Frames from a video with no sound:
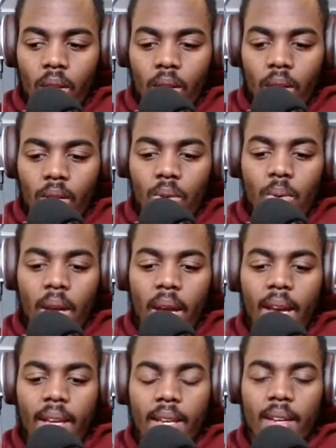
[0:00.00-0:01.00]
you
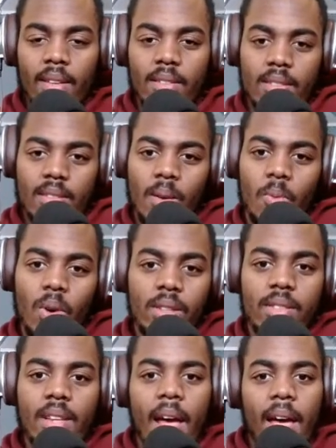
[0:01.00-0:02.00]
can get somewhat
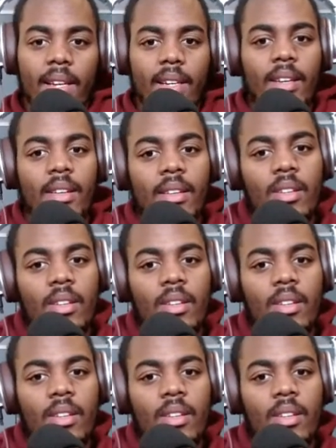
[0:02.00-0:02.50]
stagnant,